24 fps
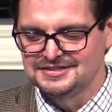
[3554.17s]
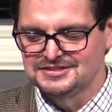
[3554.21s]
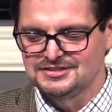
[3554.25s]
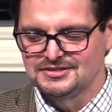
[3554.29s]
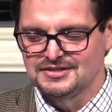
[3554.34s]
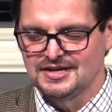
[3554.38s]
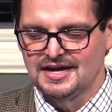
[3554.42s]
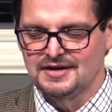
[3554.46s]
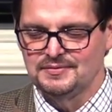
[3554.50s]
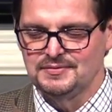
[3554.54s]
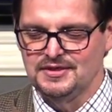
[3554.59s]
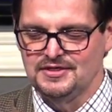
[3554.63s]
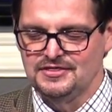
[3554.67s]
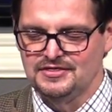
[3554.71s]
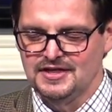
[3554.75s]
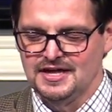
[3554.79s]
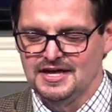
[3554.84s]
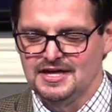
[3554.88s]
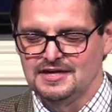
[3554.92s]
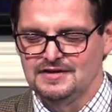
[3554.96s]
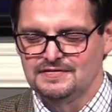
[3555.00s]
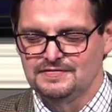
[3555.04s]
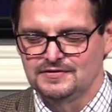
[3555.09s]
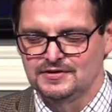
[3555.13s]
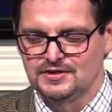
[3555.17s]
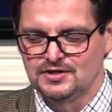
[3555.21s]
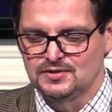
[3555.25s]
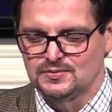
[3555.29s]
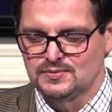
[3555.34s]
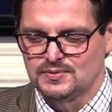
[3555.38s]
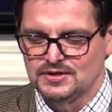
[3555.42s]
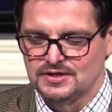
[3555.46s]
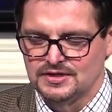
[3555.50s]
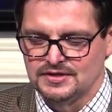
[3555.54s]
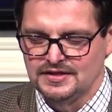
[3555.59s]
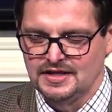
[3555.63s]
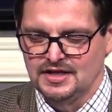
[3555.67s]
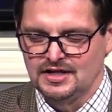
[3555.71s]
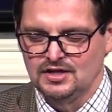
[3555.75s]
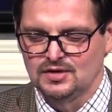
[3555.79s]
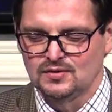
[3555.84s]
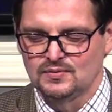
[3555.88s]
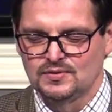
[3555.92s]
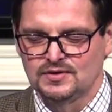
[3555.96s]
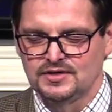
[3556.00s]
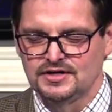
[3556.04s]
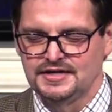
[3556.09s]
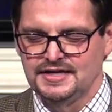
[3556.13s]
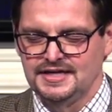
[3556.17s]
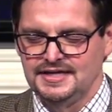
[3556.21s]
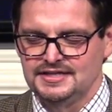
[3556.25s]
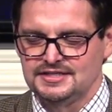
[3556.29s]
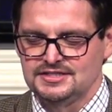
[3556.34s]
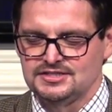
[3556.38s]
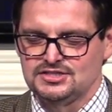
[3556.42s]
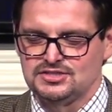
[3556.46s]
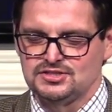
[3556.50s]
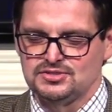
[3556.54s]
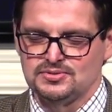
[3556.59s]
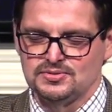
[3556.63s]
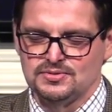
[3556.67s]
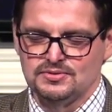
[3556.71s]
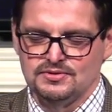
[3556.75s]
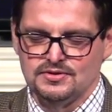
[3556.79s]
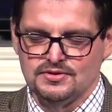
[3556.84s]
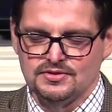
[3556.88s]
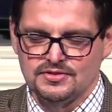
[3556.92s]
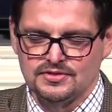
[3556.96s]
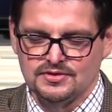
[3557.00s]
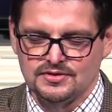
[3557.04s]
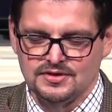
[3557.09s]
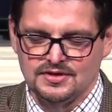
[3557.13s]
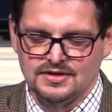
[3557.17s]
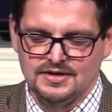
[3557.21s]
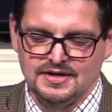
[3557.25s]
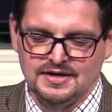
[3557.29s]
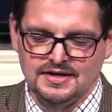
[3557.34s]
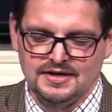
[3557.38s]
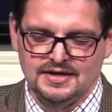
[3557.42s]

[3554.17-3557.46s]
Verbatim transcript: So, God, we thank you for your word, that your word is truth,